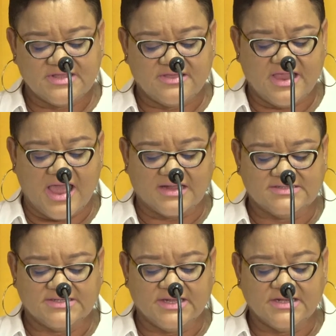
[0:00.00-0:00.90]
the
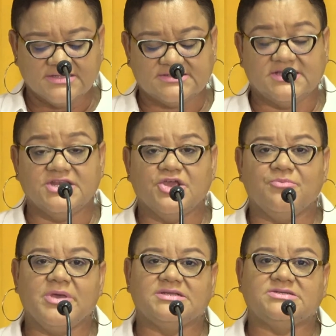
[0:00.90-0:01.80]
Acting
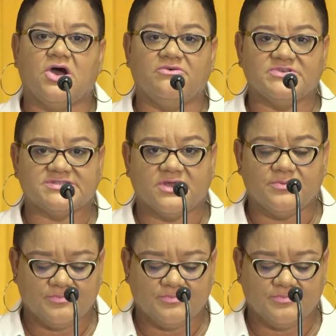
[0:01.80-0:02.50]
Senior Met Officer.